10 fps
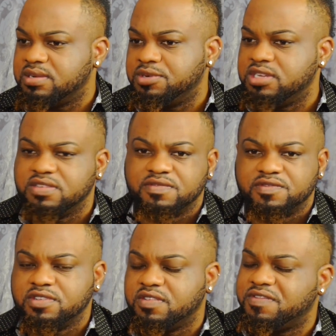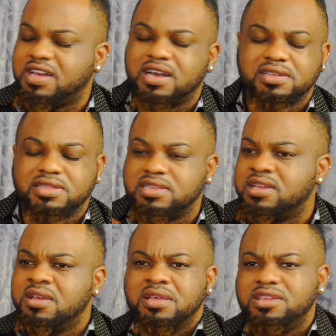celebrities, Vivica Fox, and
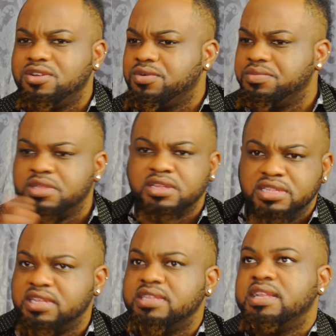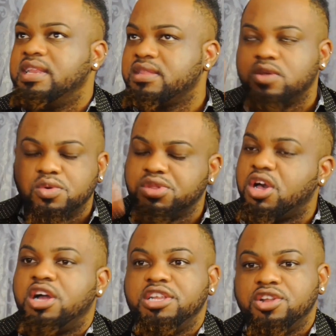the list goes
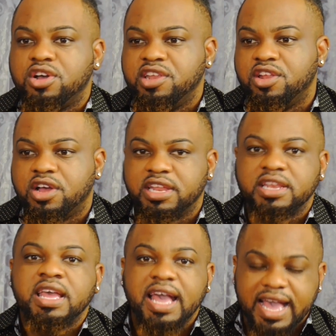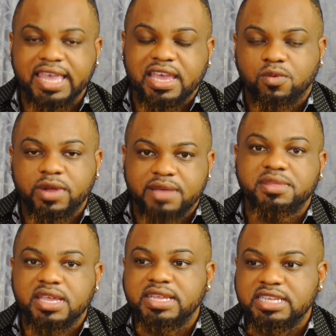on and on and on. And again, what
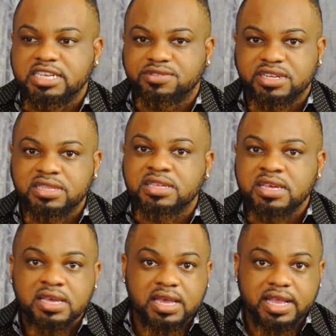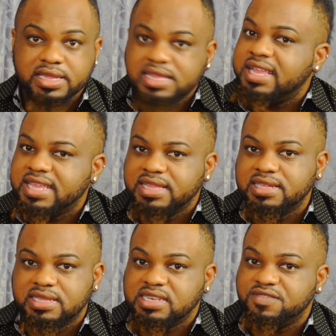I'm saying here is, it's not that
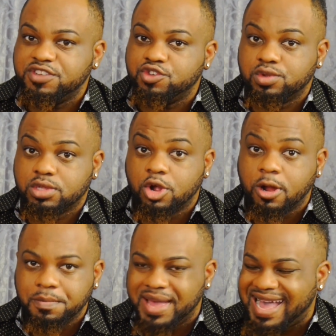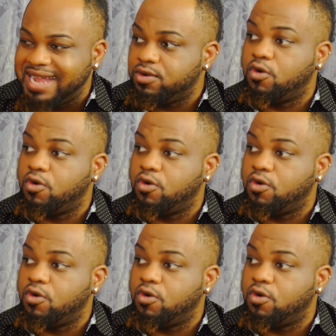these individuals are bad